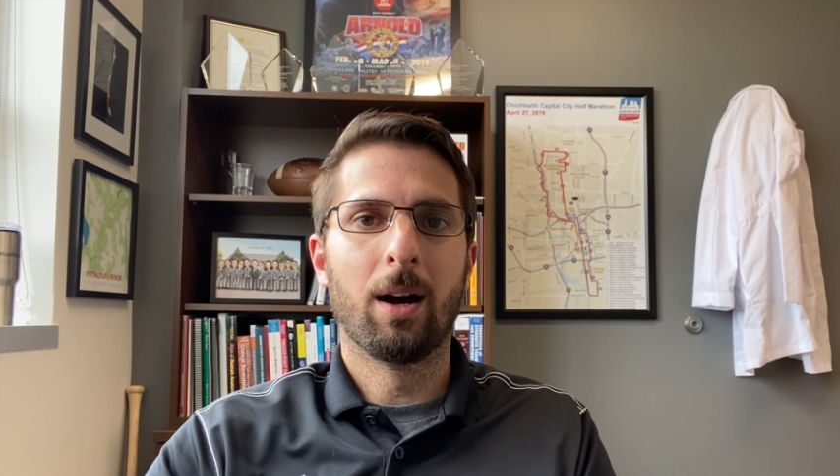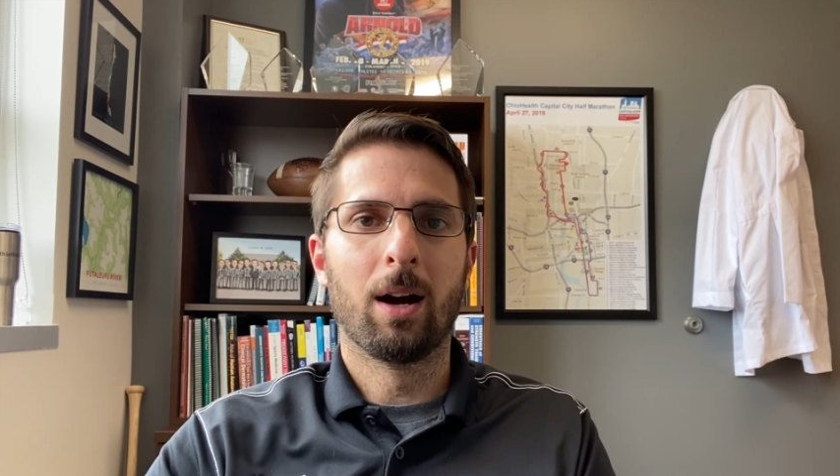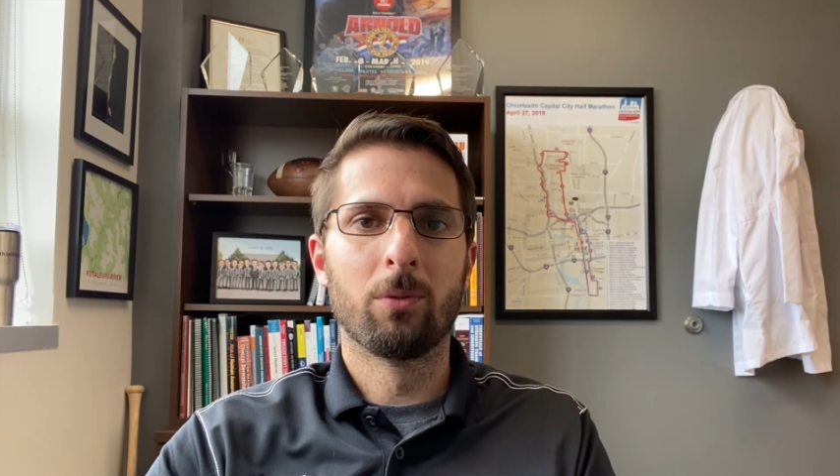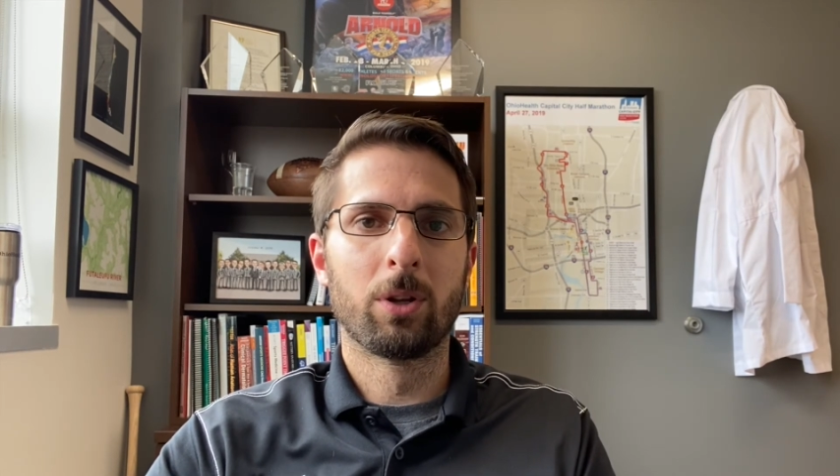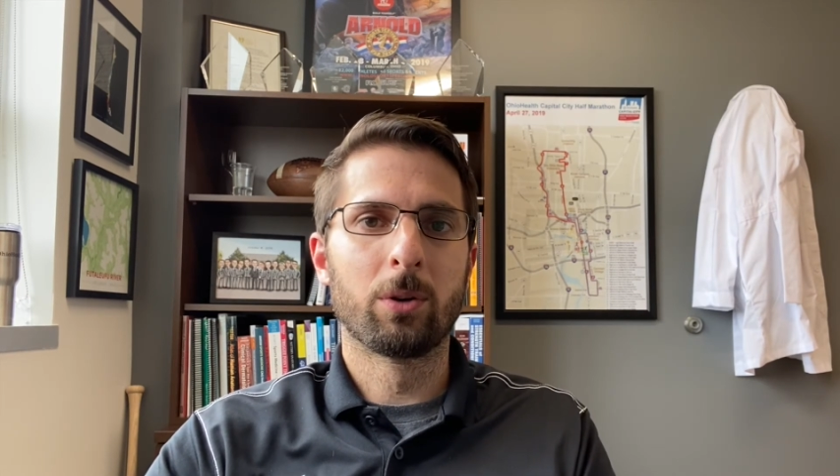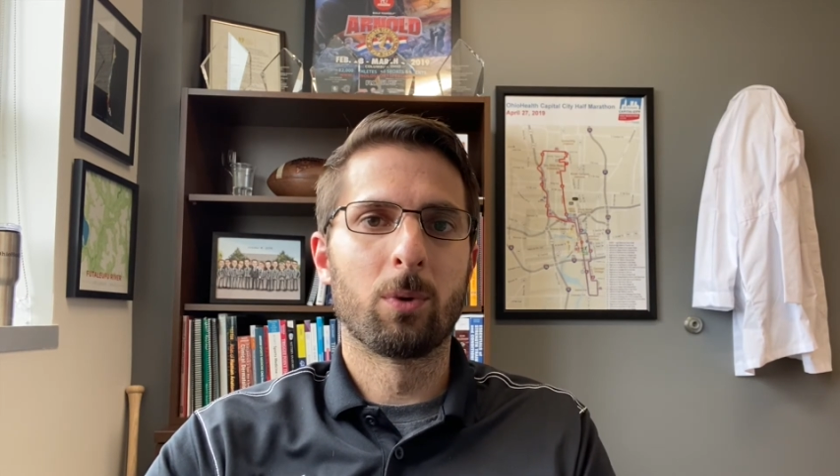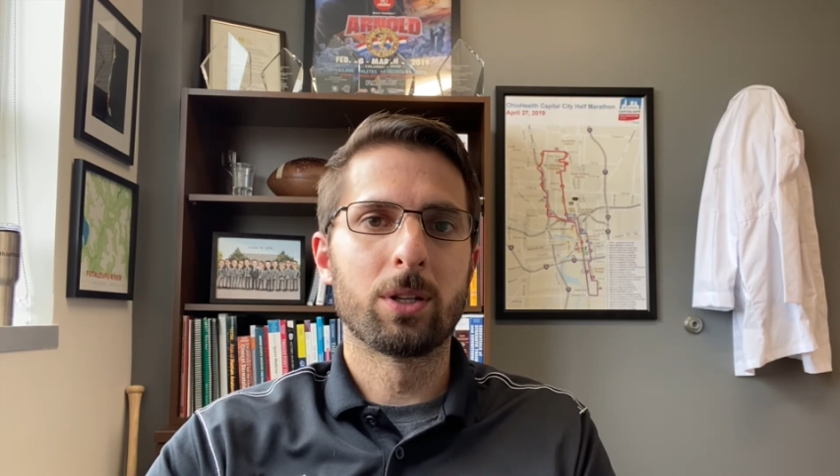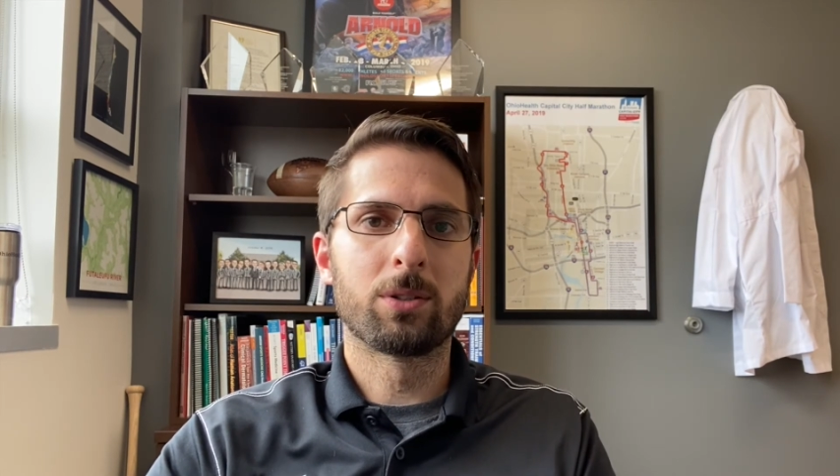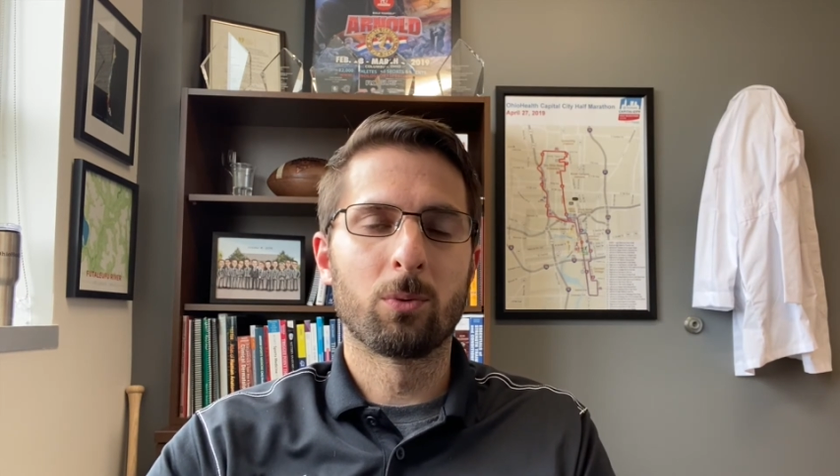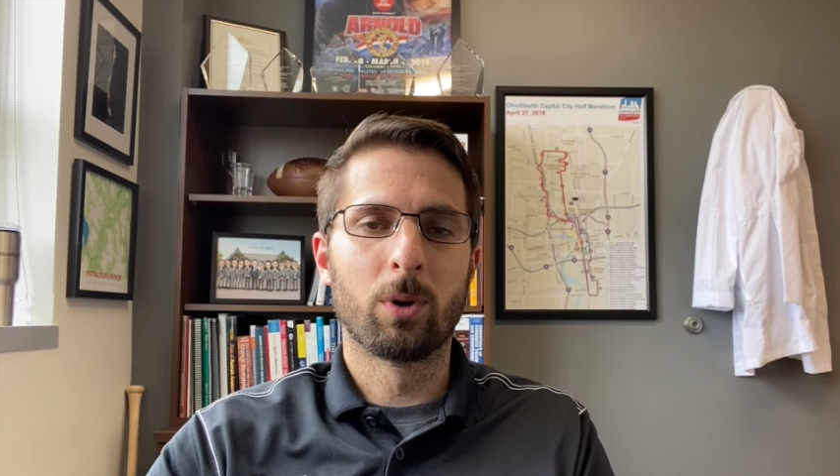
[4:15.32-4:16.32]
Really,
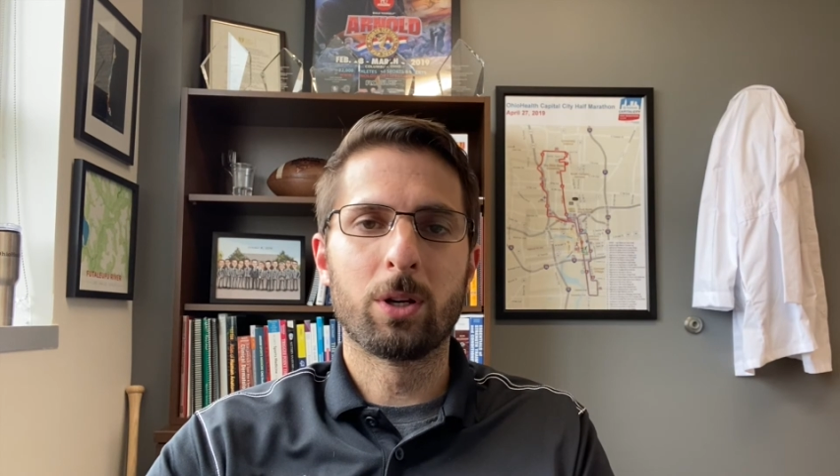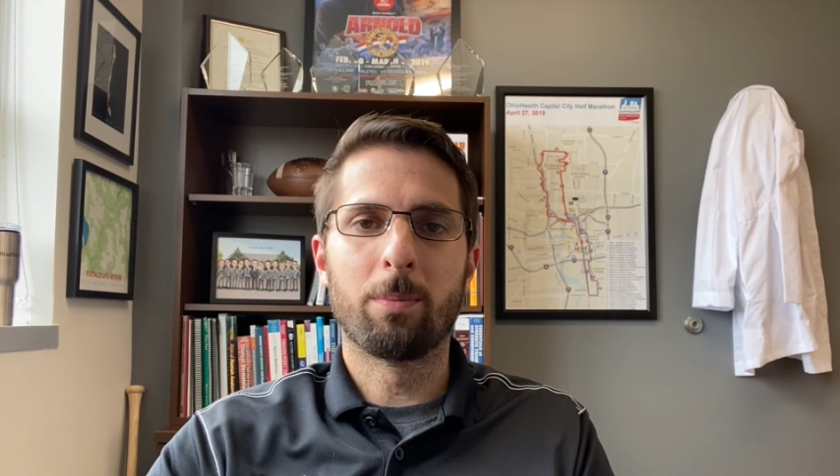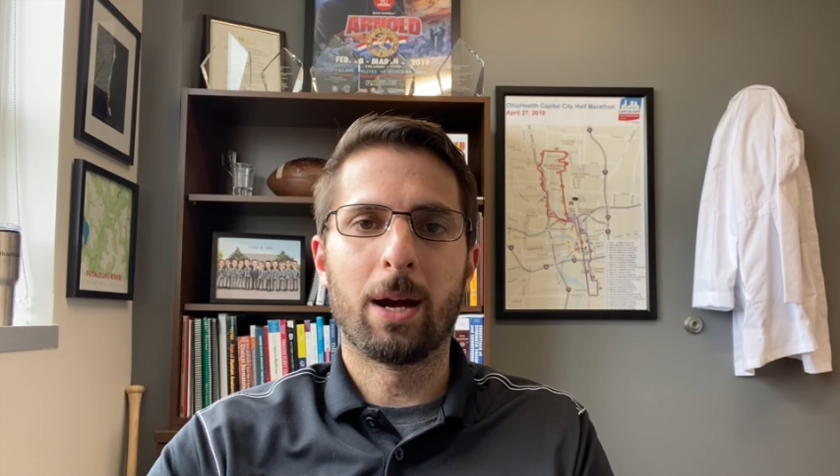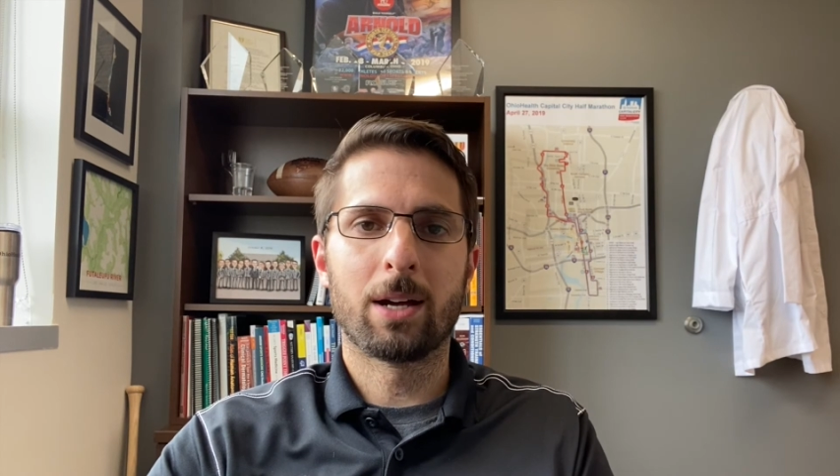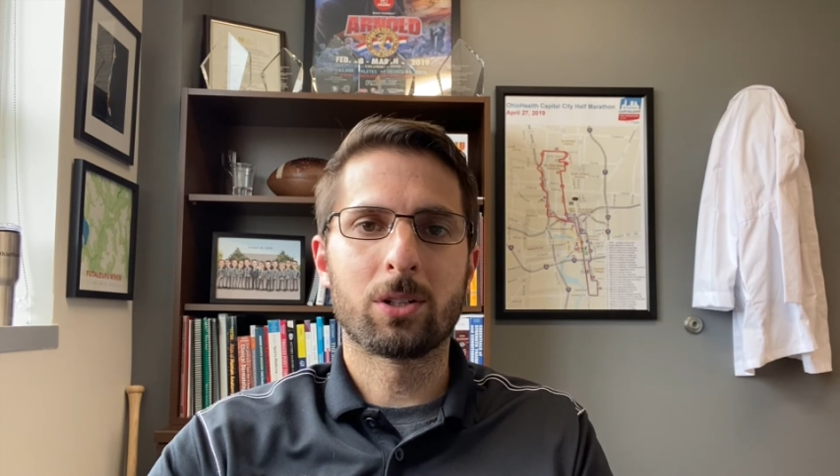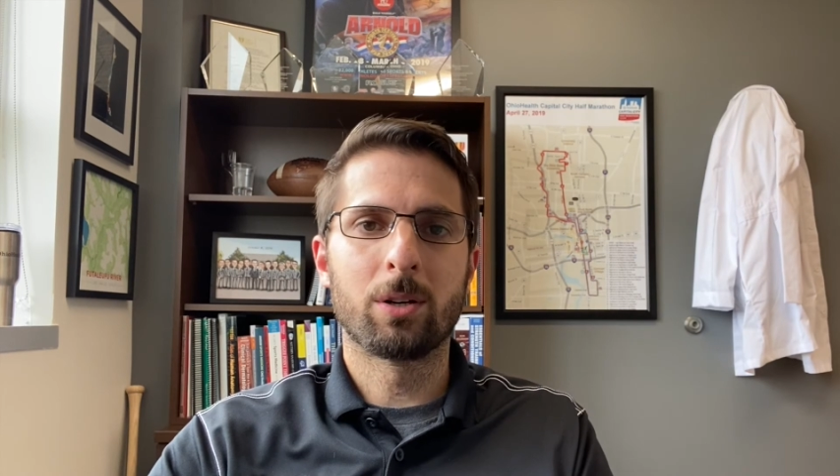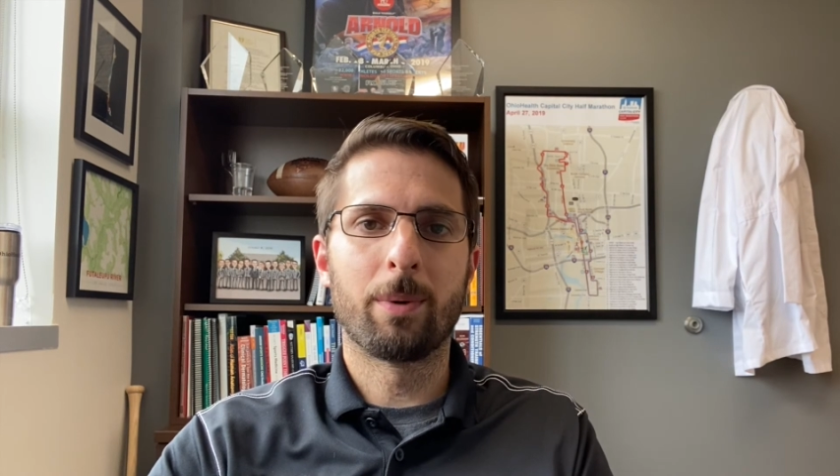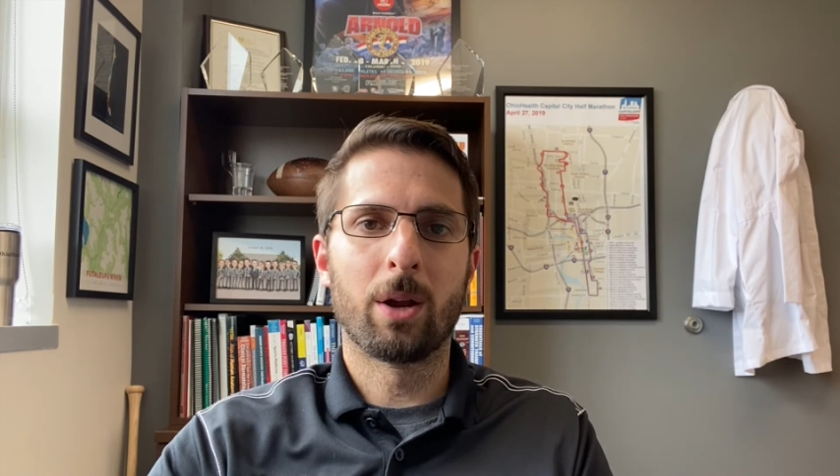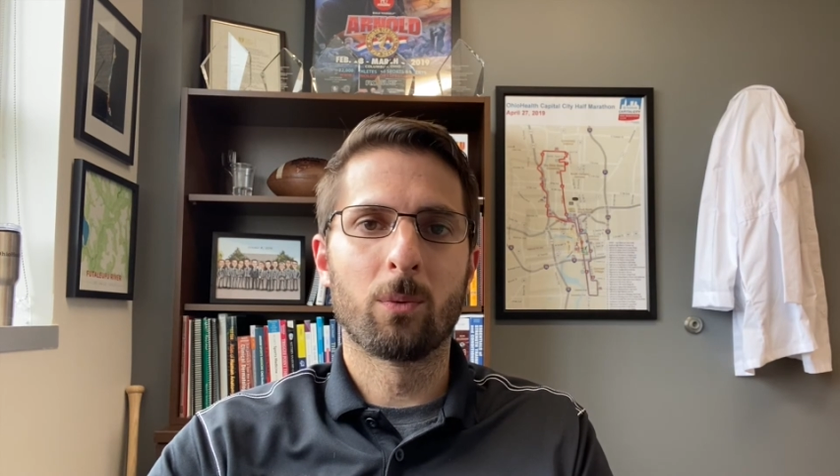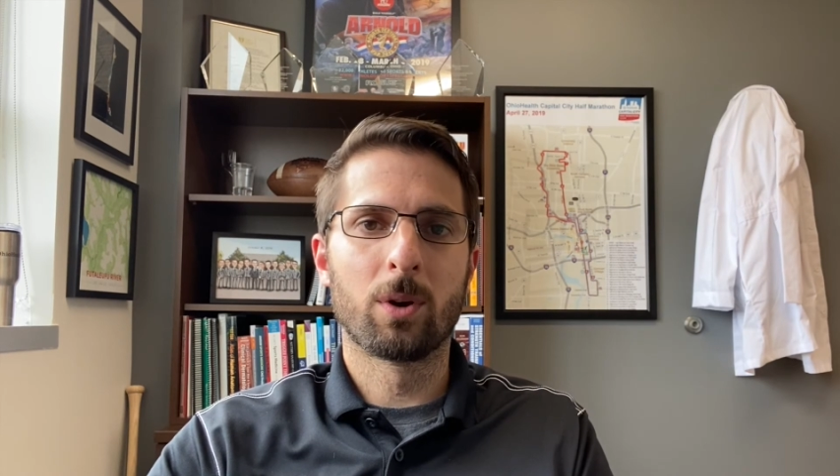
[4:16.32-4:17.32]
what are you passionate
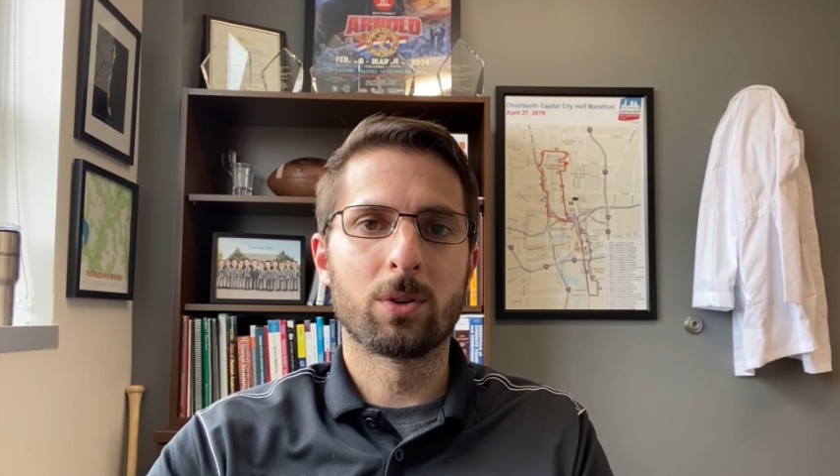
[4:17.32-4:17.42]
about and what are